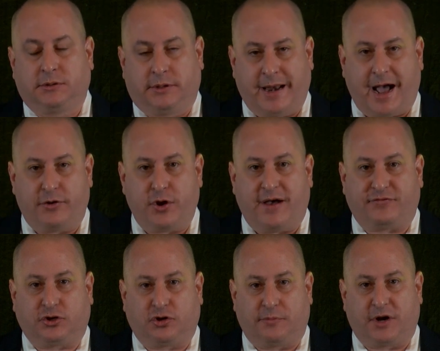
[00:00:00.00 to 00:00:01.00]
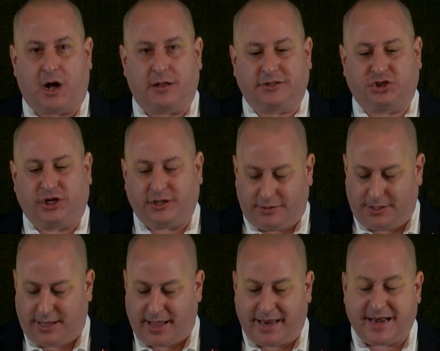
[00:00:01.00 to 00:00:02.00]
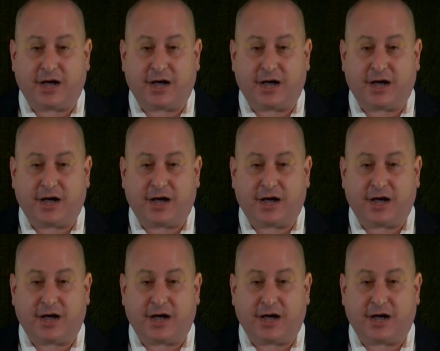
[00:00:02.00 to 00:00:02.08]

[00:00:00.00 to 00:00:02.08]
Now you have the terminology, and